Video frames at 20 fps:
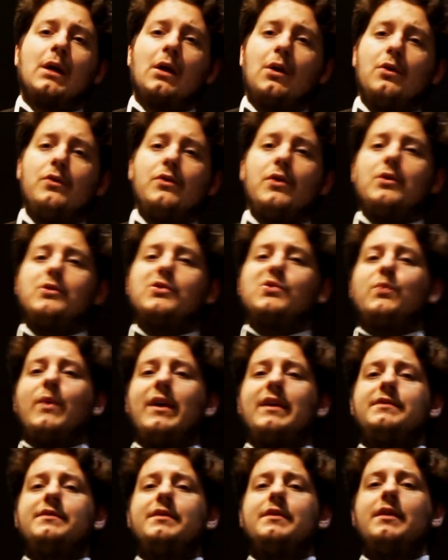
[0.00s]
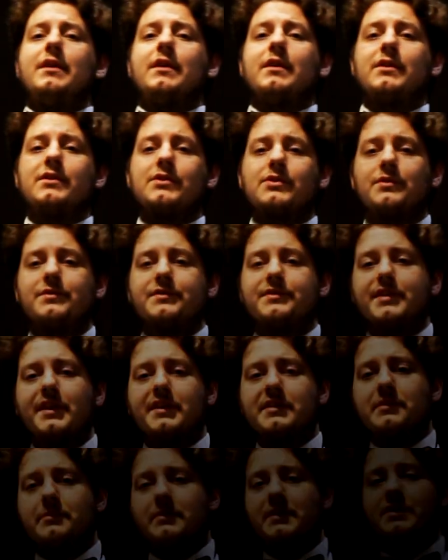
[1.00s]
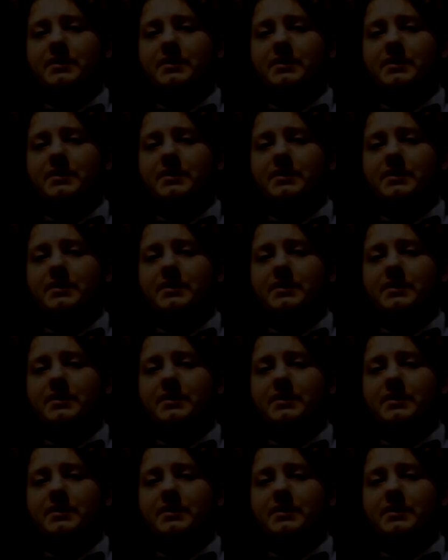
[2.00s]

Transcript: Oh, those wasted years on Sesame